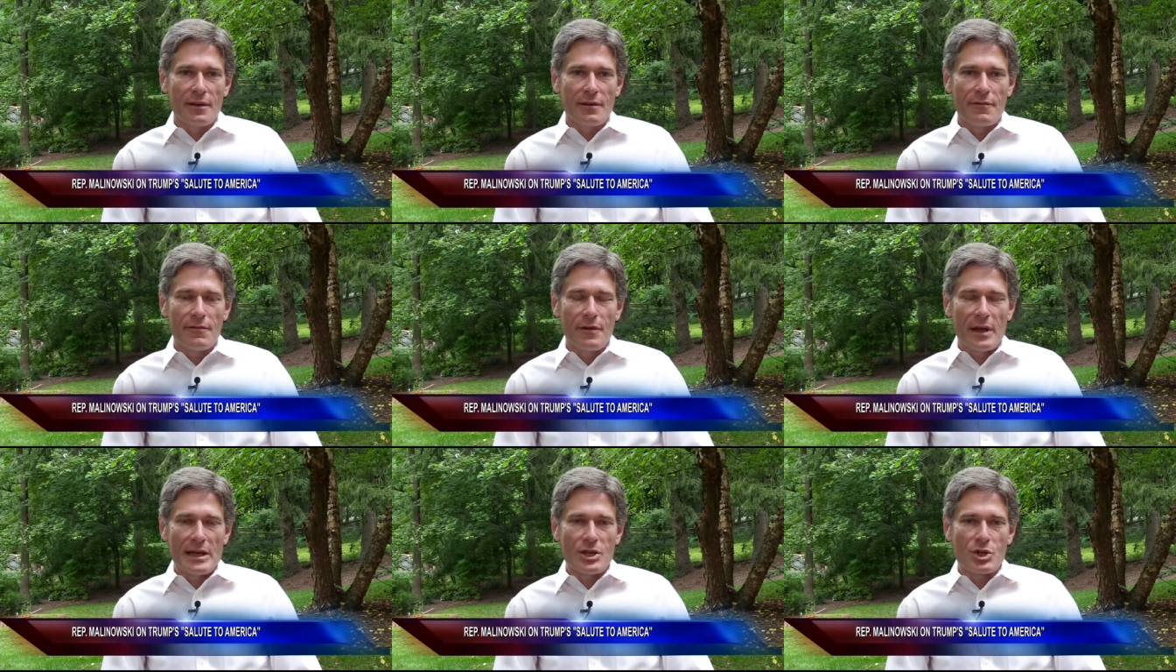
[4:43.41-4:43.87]

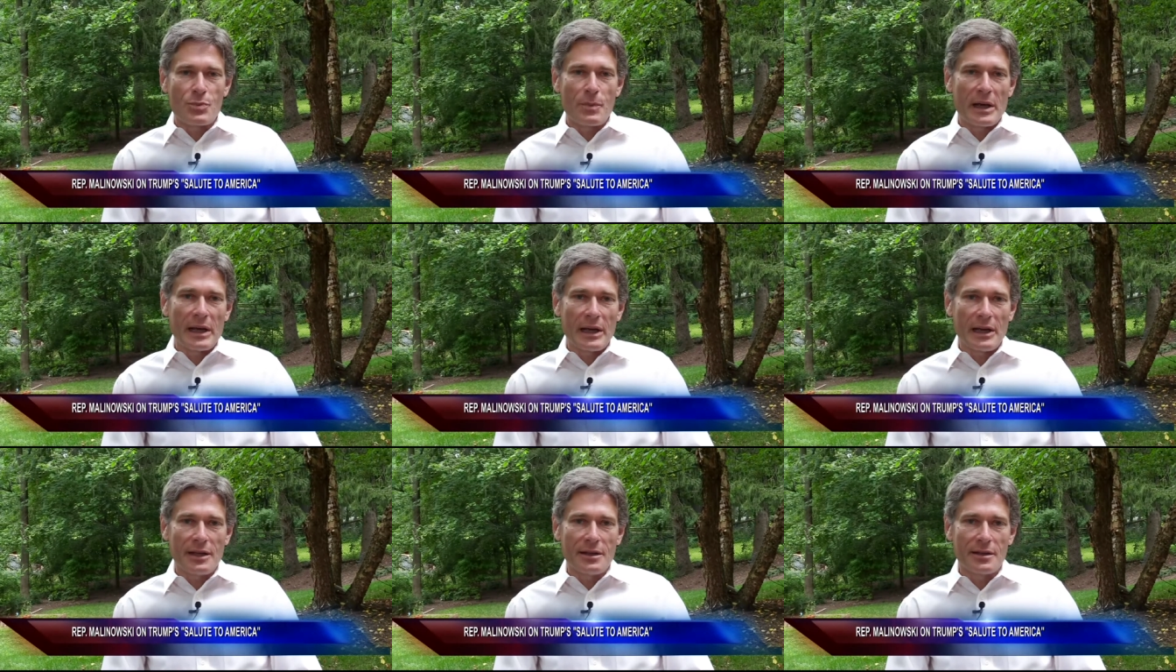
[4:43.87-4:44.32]
face
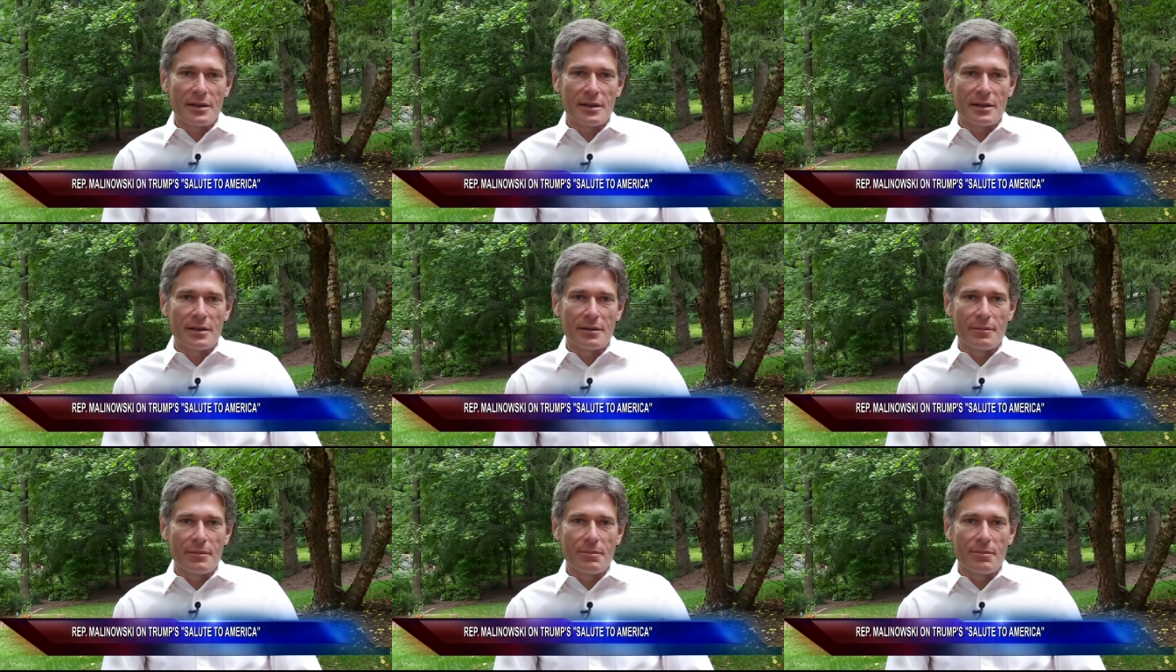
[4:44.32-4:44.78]
paint
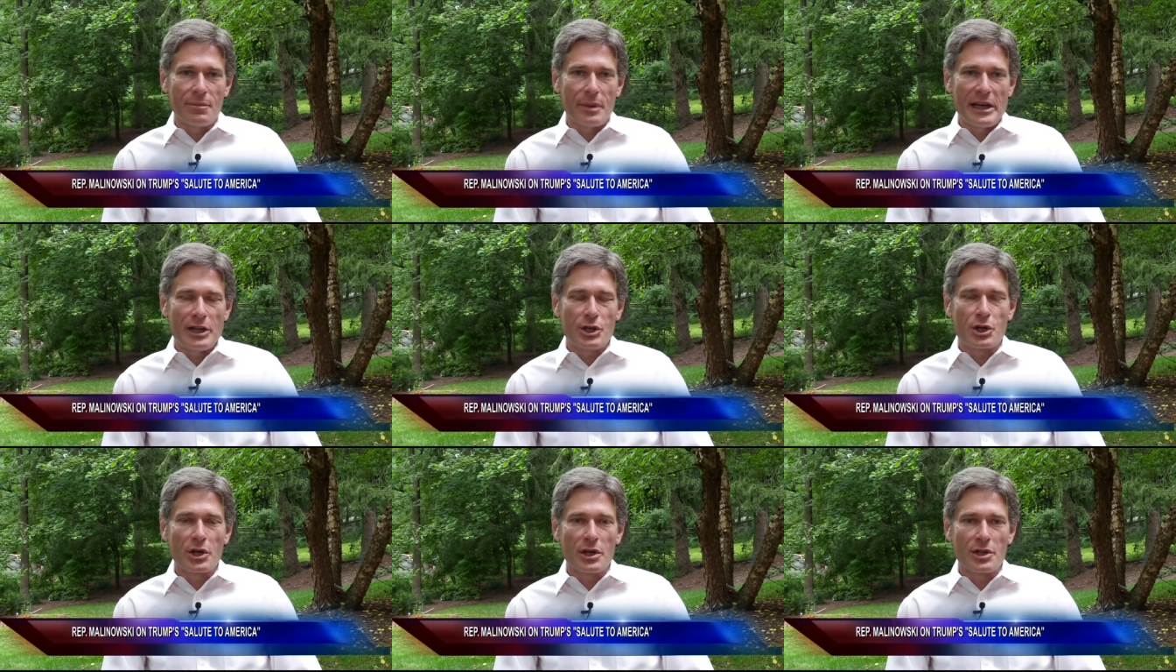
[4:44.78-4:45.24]
and
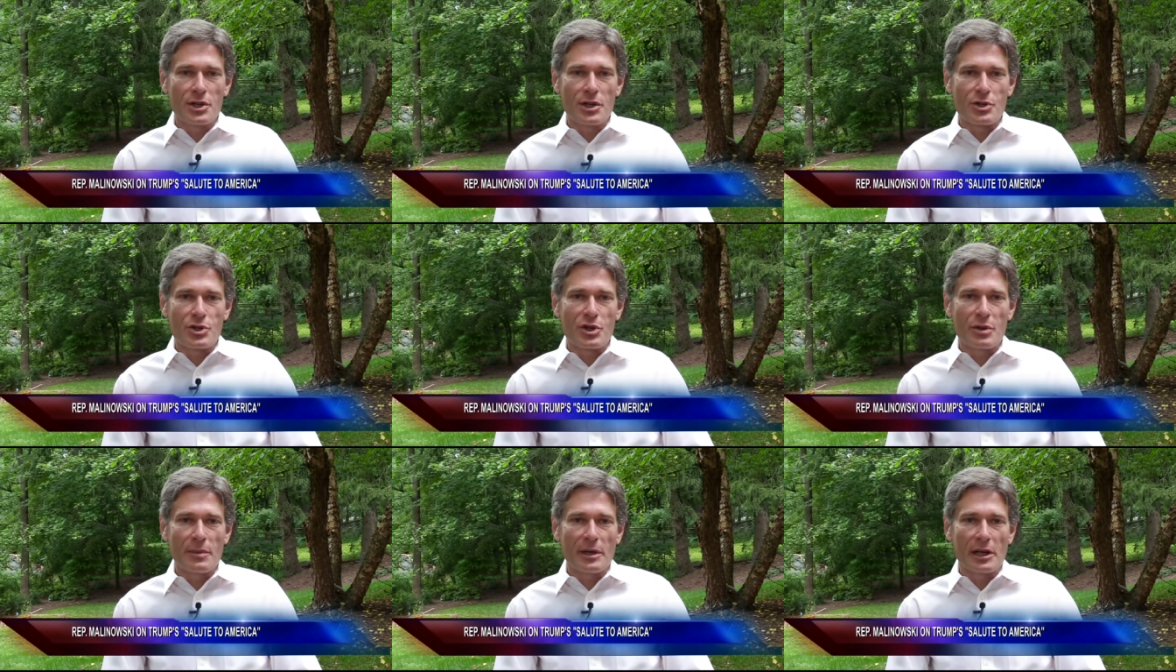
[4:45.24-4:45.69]

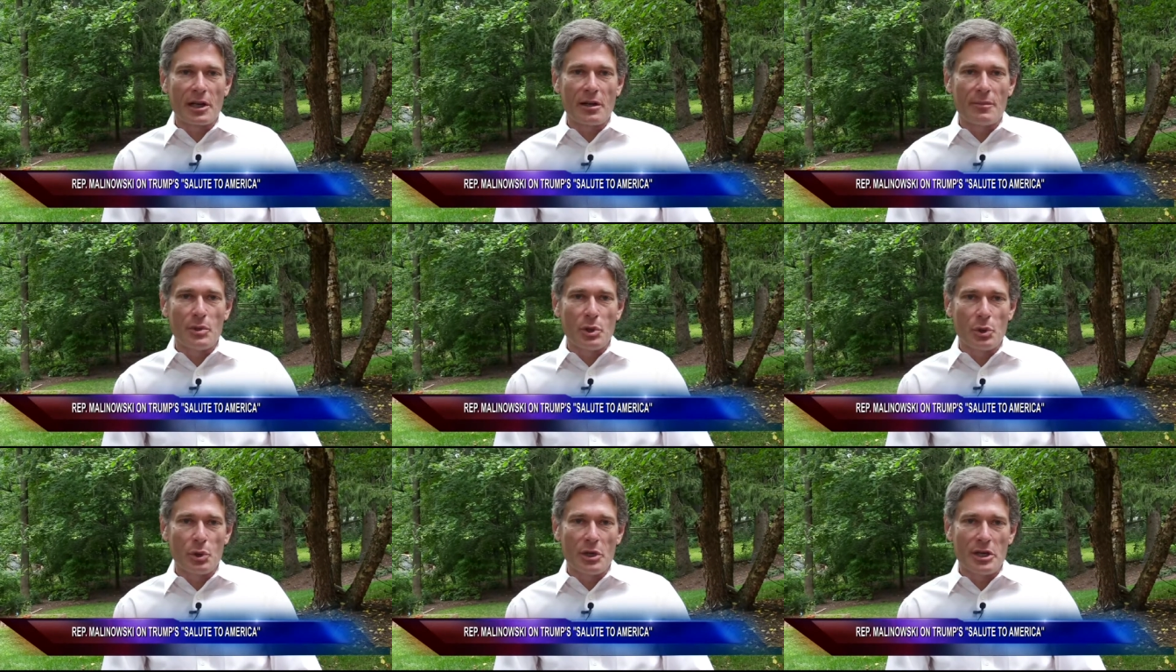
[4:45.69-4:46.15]
patriotism and
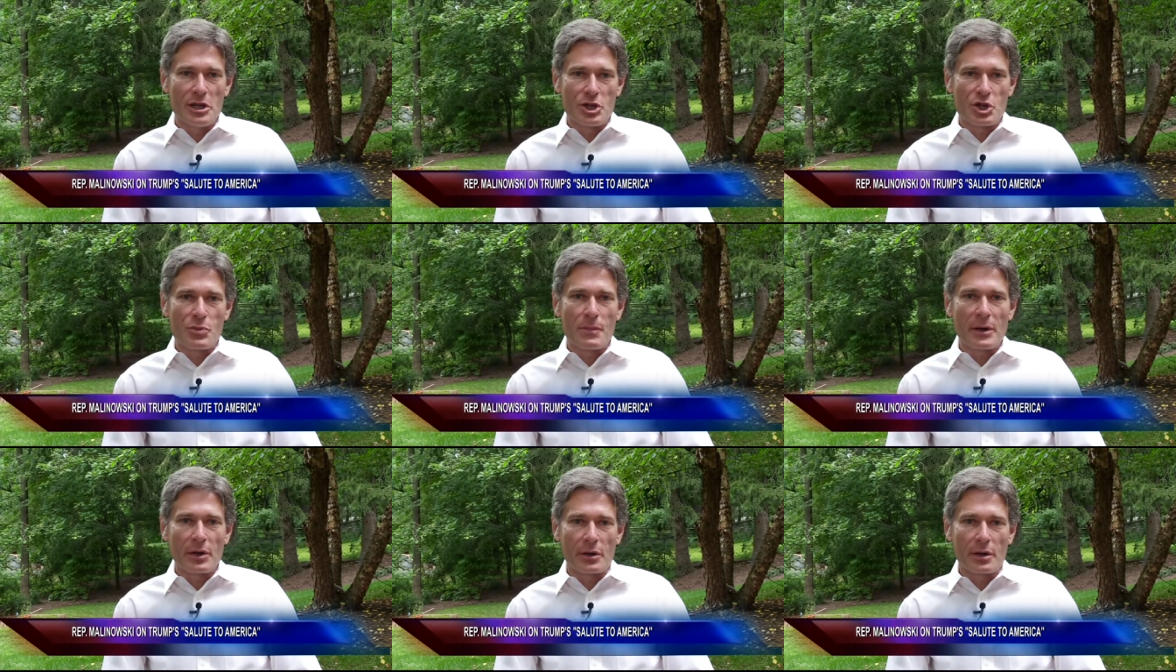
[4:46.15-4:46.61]
community
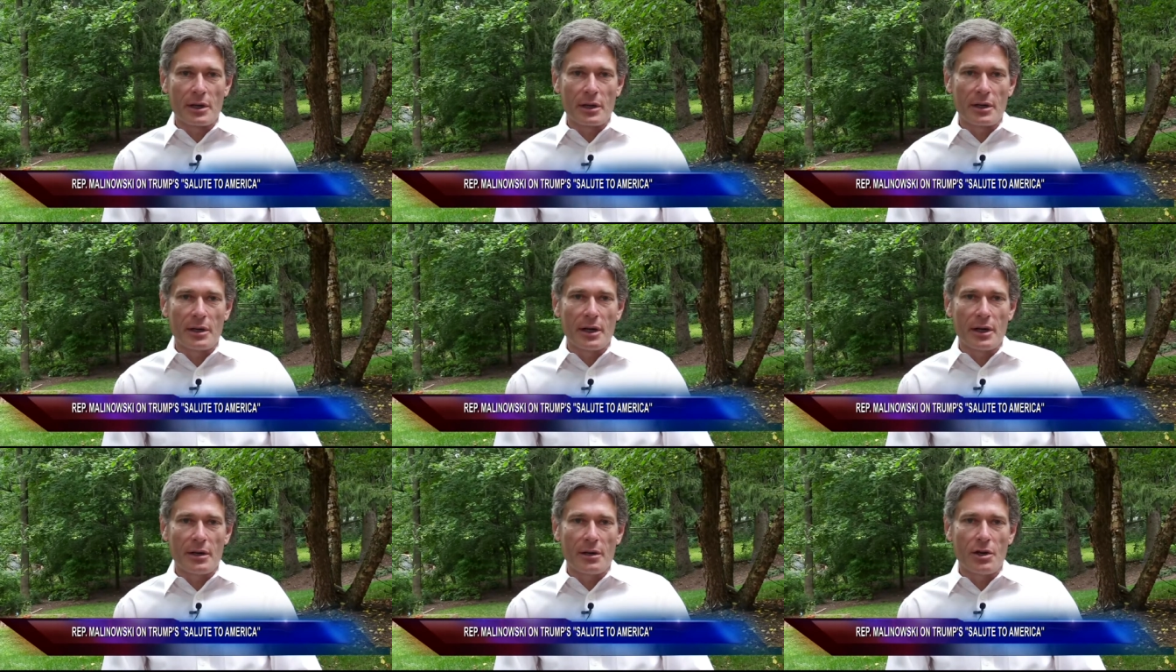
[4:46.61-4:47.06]

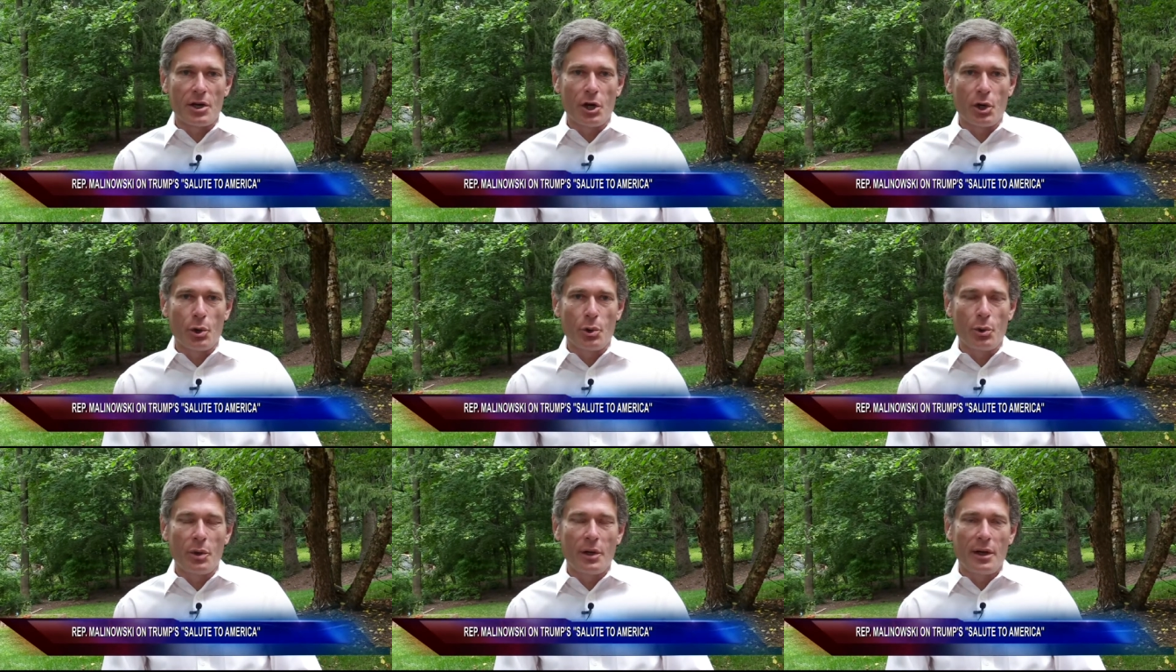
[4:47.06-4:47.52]
spirit and
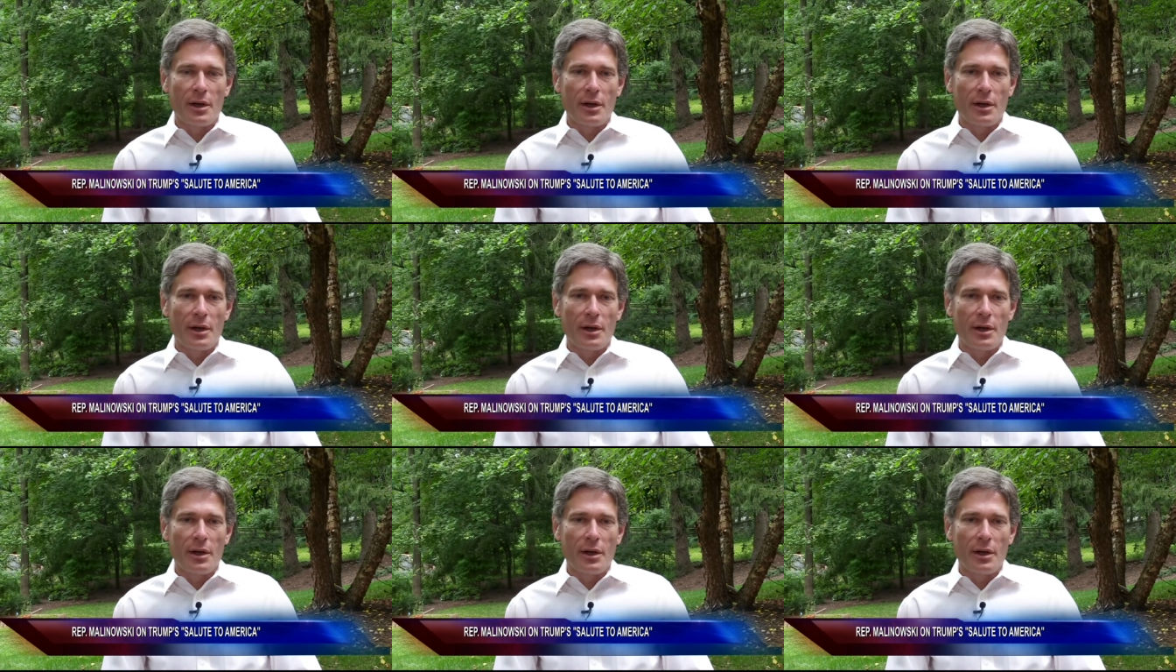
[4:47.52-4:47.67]
no